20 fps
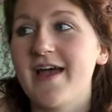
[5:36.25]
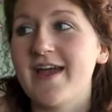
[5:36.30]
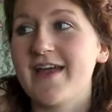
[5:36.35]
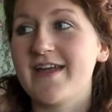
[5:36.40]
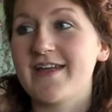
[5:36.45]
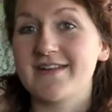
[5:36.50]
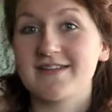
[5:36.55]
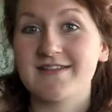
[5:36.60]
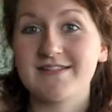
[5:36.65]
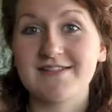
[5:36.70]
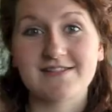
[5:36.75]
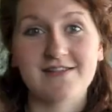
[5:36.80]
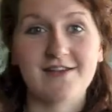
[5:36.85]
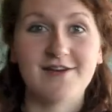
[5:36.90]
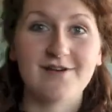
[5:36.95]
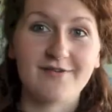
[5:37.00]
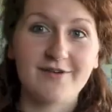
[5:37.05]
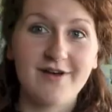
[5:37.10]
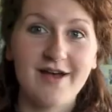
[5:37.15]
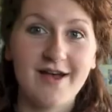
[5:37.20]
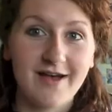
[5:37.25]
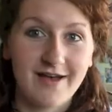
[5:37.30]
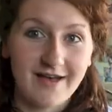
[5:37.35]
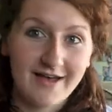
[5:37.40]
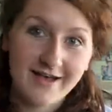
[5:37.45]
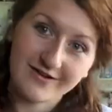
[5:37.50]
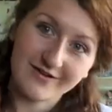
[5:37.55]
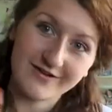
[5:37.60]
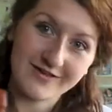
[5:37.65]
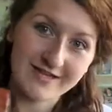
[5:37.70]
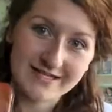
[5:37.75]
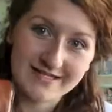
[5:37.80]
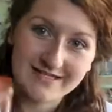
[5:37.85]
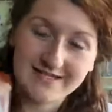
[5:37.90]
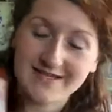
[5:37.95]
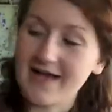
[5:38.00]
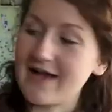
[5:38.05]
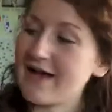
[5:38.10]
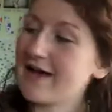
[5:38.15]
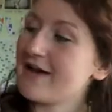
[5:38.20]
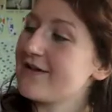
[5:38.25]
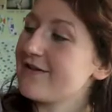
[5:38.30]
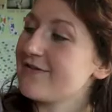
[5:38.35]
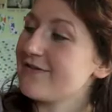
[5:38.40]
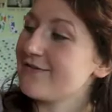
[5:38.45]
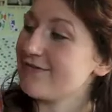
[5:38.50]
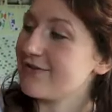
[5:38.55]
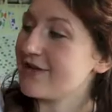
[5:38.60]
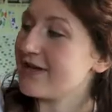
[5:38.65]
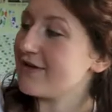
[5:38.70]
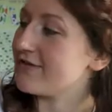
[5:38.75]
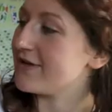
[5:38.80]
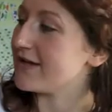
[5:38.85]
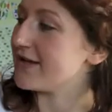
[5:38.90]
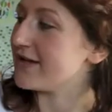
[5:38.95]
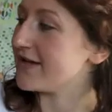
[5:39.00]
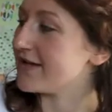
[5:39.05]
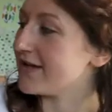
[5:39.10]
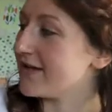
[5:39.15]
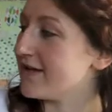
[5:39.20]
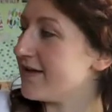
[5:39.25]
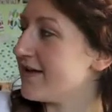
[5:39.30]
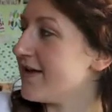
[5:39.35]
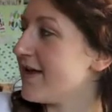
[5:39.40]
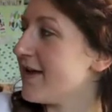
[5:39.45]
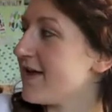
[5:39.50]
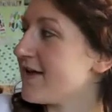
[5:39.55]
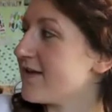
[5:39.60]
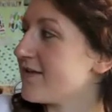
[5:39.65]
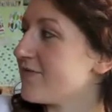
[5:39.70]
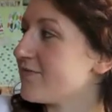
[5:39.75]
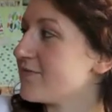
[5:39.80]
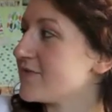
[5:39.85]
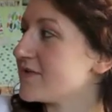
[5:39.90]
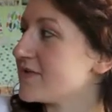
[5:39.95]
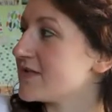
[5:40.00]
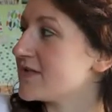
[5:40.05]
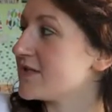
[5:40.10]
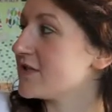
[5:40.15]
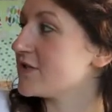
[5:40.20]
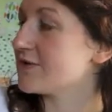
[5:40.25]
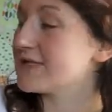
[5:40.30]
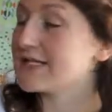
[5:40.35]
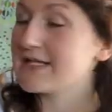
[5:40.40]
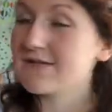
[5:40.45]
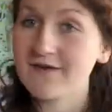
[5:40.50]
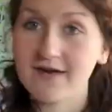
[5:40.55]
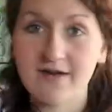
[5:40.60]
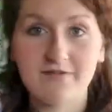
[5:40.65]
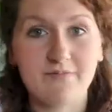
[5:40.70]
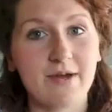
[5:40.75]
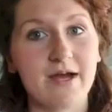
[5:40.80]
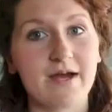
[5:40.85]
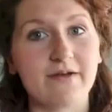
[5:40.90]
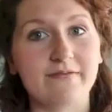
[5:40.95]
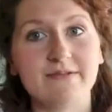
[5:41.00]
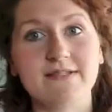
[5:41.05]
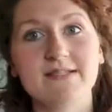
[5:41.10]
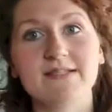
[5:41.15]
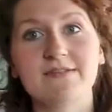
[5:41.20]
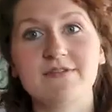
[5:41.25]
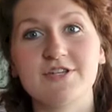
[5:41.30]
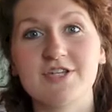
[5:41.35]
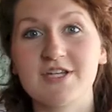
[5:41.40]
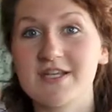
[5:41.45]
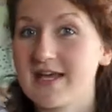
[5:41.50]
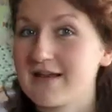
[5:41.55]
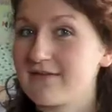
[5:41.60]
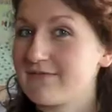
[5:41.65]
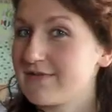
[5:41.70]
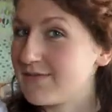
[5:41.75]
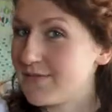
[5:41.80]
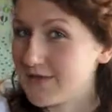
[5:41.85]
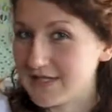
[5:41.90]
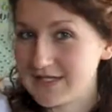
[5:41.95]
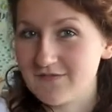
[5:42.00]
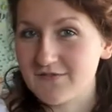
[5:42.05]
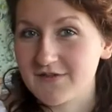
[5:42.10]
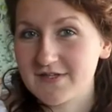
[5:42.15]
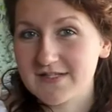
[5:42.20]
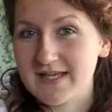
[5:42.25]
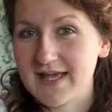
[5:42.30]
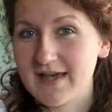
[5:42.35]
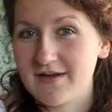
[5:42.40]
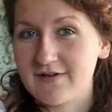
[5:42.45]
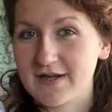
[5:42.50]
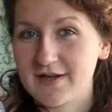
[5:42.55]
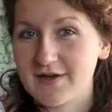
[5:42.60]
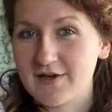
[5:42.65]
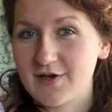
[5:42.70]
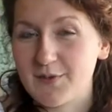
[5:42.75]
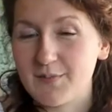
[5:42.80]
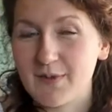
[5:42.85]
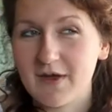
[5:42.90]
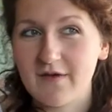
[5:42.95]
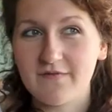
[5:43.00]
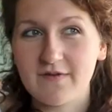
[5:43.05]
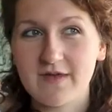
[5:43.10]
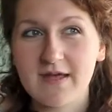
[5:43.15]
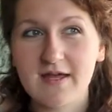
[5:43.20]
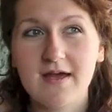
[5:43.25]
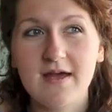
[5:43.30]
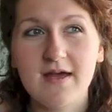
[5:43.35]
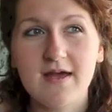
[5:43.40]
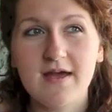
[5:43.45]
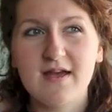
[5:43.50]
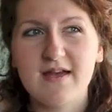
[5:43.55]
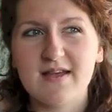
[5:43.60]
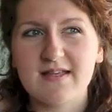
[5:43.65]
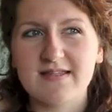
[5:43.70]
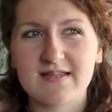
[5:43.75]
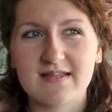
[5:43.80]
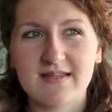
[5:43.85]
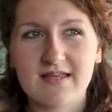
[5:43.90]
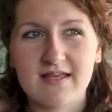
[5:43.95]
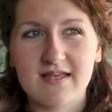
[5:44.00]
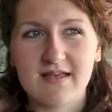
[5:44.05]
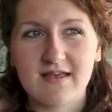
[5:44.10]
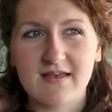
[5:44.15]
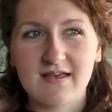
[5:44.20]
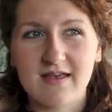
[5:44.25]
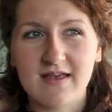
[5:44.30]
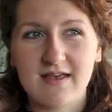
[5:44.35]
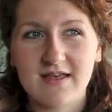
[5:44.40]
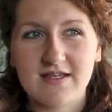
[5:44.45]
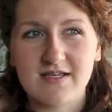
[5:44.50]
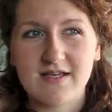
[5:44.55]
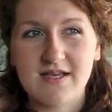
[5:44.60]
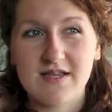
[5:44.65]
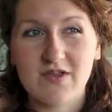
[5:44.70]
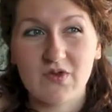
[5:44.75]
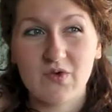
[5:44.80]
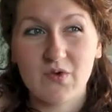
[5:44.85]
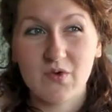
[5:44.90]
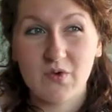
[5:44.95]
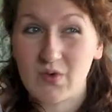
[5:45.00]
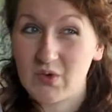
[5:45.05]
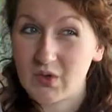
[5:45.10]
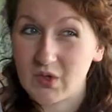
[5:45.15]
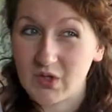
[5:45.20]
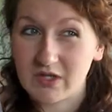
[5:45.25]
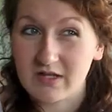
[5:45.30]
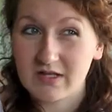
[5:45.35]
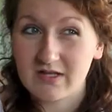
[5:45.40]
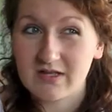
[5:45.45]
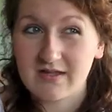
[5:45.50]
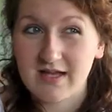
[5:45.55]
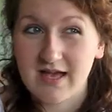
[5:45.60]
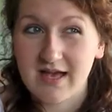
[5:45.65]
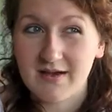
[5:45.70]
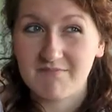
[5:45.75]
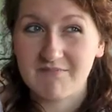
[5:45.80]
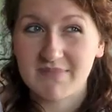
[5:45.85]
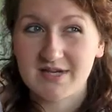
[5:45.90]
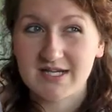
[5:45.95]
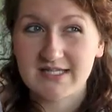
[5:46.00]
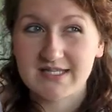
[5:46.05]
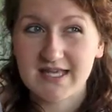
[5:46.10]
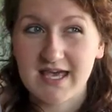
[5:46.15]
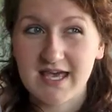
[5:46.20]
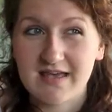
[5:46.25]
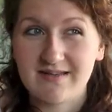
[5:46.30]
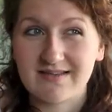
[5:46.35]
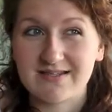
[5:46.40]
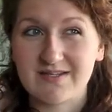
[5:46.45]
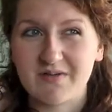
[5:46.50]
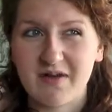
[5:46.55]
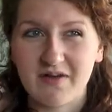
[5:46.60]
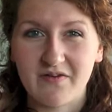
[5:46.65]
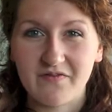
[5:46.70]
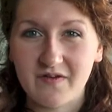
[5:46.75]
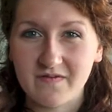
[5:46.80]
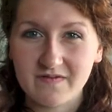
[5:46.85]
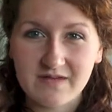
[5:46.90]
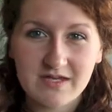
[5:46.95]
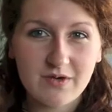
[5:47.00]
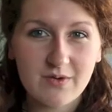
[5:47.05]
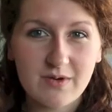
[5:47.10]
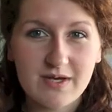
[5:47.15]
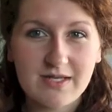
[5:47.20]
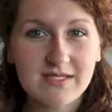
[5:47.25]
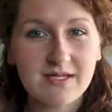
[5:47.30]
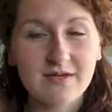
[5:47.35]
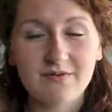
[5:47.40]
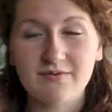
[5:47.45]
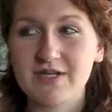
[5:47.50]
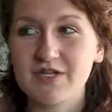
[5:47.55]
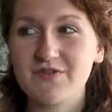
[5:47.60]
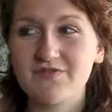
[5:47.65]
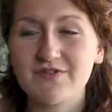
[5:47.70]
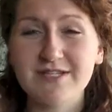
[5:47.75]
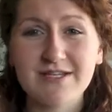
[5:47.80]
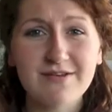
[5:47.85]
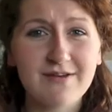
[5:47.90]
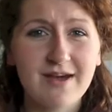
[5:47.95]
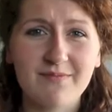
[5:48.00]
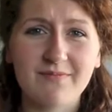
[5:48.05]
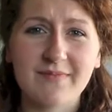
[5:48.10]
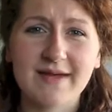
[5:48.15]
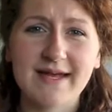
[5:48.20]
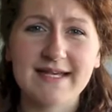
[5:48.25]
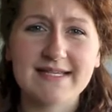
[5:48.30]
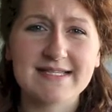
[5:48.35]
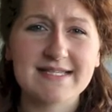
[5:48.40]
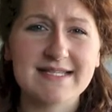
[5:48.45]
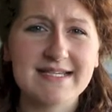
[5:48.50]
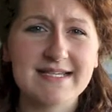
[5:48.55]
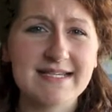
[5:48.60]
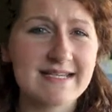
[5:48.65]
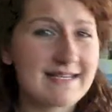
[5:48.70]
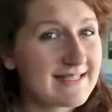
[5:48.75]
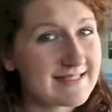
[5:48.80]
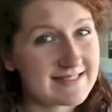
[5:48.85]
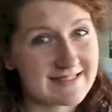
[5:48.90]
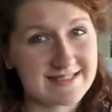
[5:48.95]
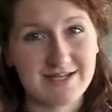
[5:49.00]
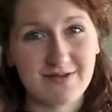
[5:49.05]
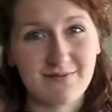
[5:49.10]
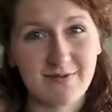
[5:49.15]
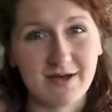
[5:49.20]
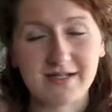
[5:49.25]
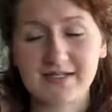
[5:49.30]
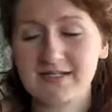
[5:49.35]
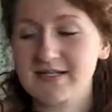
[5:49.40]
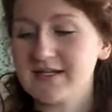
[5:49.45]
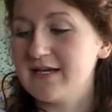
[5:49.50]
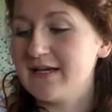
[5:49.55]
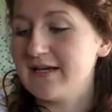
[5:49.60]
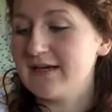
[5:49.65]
and so I got this. I really, really like it. It was £25, which again, with a bit discount, I got a bit of it. So I think in all, the handbags came to about 50 quid, which for two handbags isn't too bad.